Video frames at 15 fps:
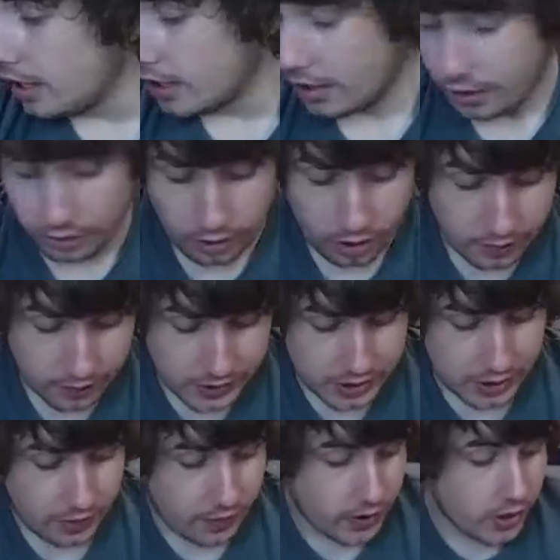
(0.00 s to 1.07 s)
Got a lot of
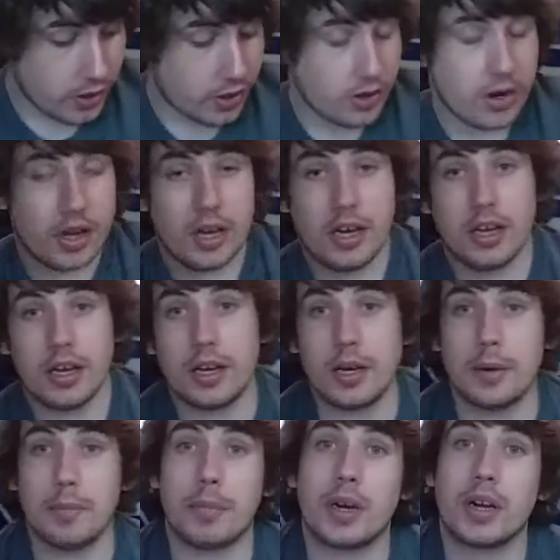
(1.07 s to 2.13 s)
stuff here.
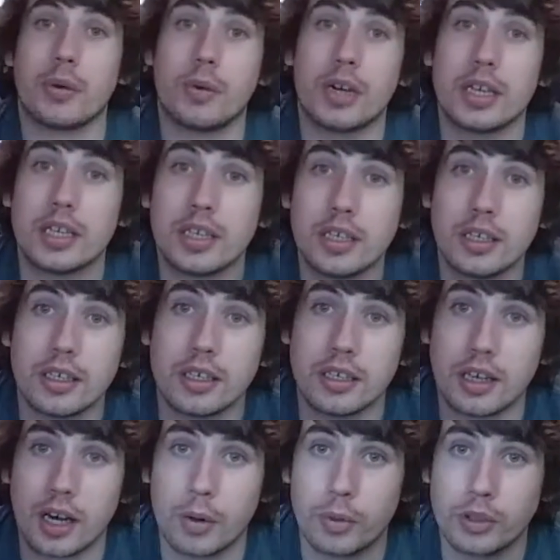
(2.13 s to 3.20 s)
By the way,
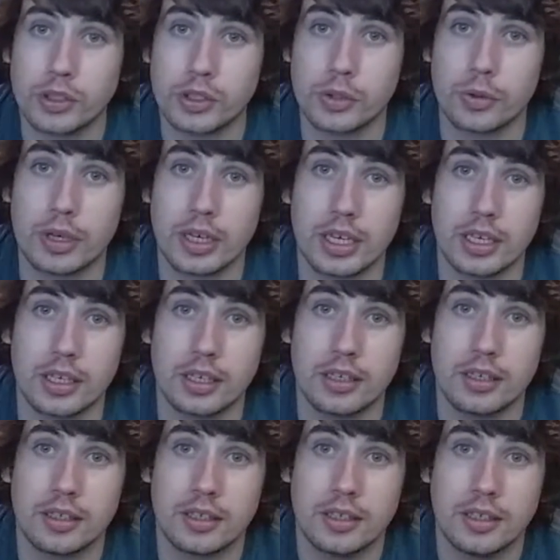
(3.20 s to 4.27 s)
I will do a...
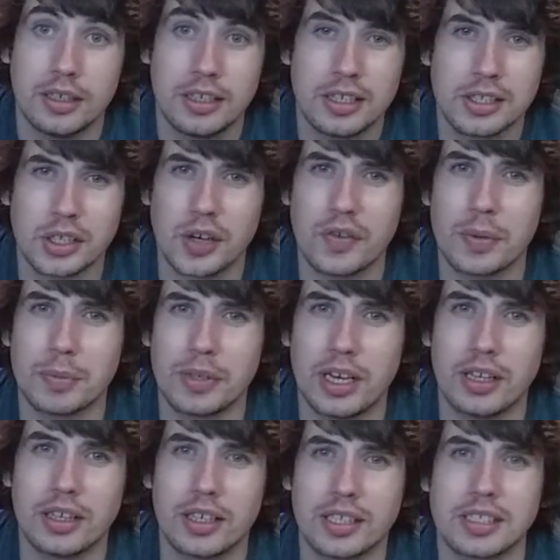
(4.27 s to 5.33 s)
Sorry if I'm
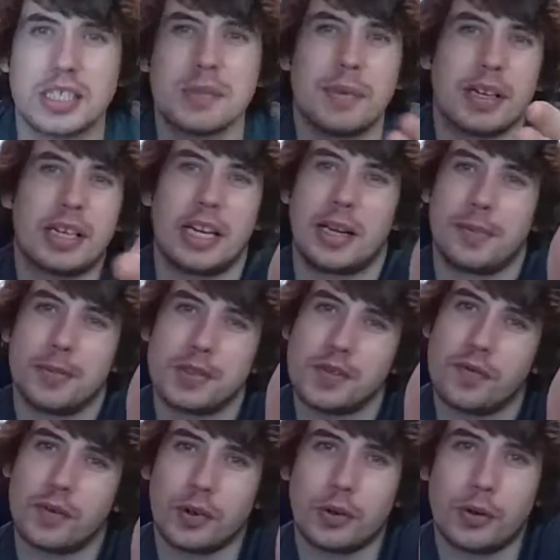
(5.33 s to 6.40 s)
yelling. It's because my camera's
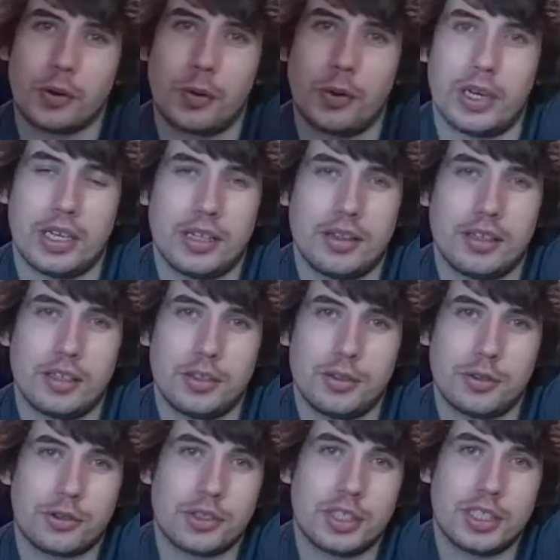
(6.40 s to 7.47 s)
further away than it
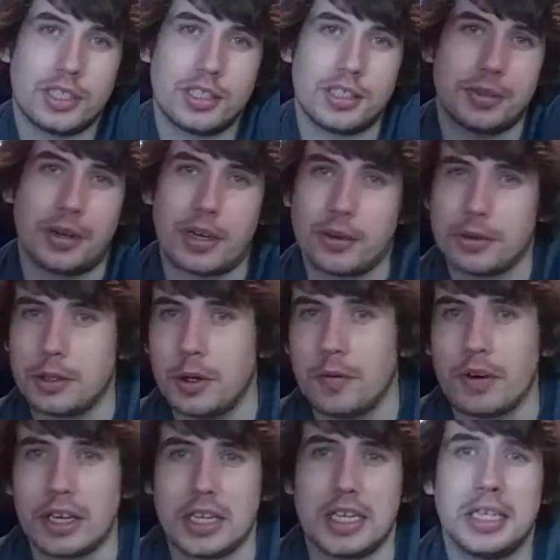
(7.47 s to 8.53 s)
usually is, so I don't know
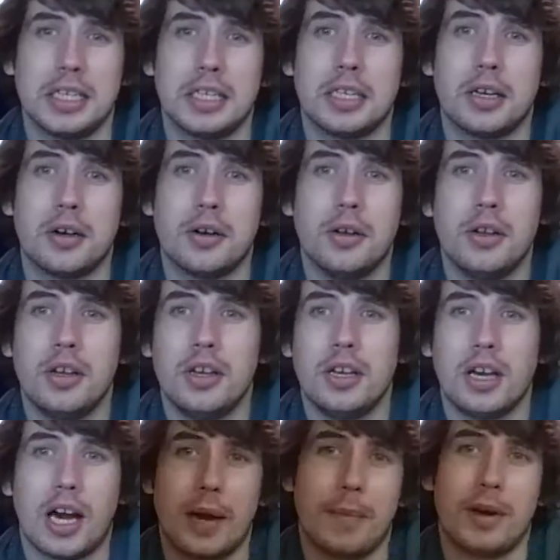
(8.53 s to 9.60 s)
if I need to yell.
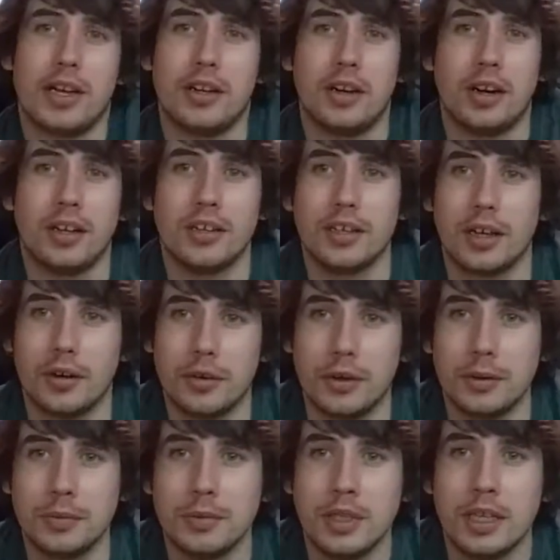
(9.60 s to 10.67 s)
I might not. I don't
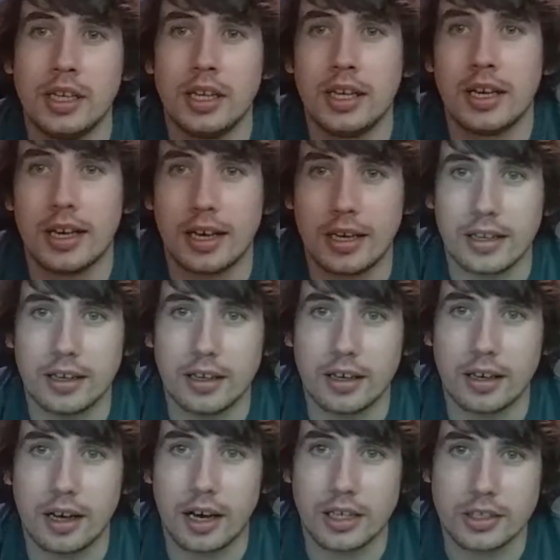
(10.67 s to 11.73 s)
know. And
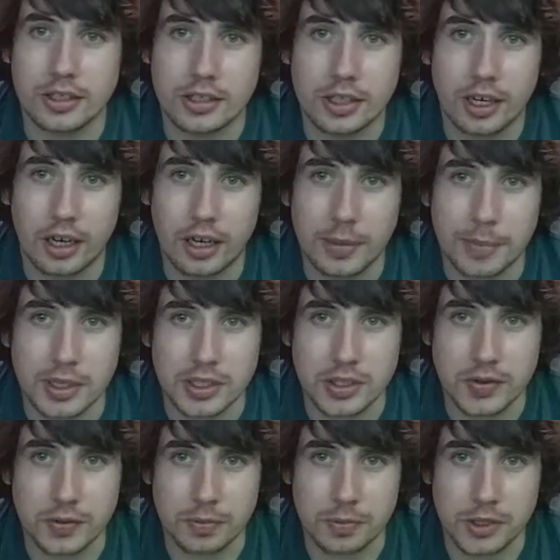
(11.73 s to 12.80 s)
I just got a
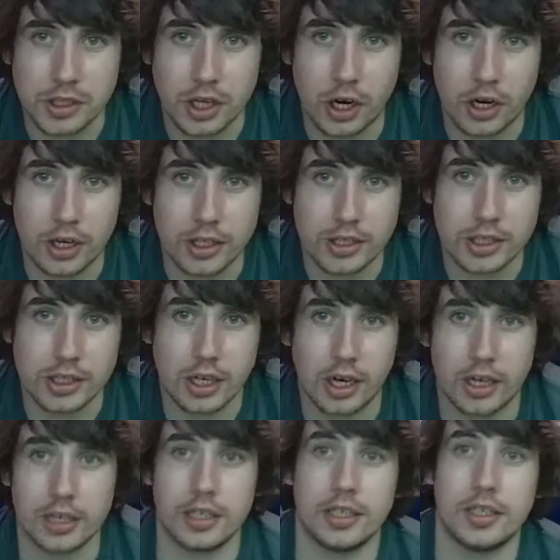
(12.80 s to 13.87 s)
message from
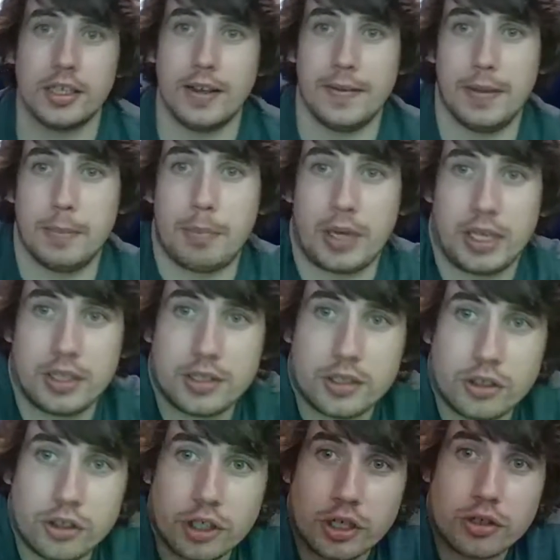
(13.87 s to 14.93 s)
Scotty in the penis
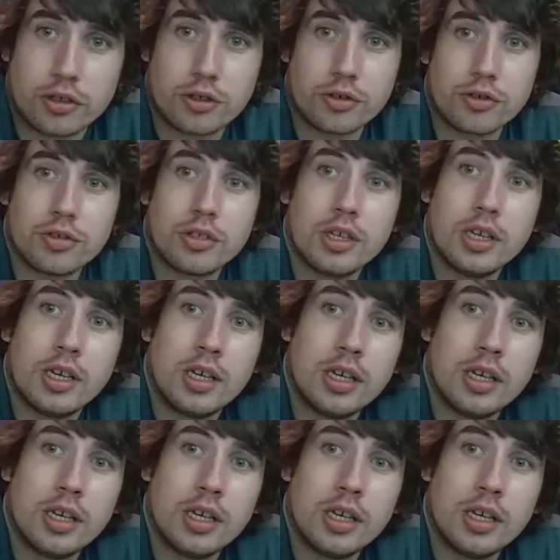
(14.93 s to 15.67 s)
adjusters,